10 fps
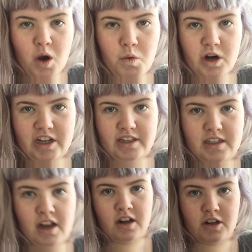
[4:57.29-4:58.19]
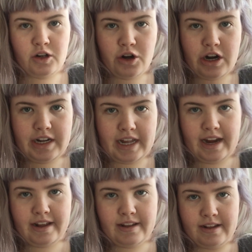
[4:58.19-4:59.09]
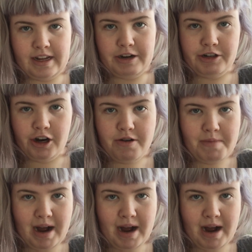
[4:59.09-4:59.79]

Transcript: was clothing that you don't